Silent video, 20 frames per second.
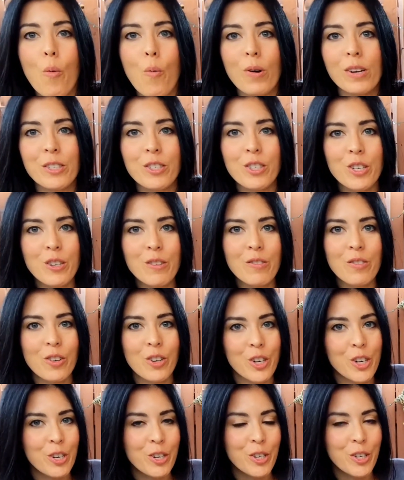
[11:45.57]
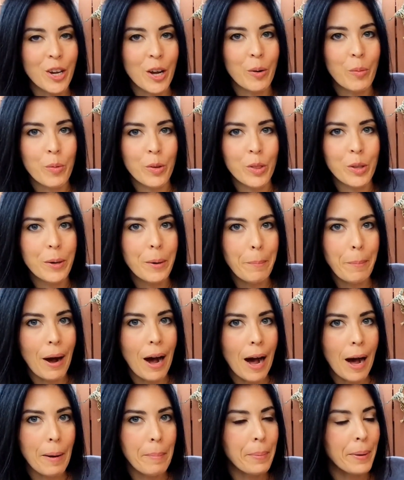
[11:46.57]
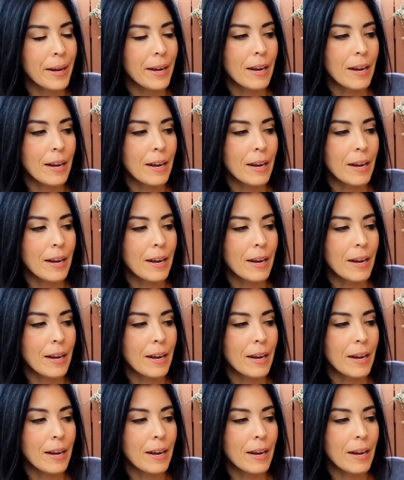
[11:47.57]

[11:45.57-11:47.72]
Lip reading: once you're done with your pop,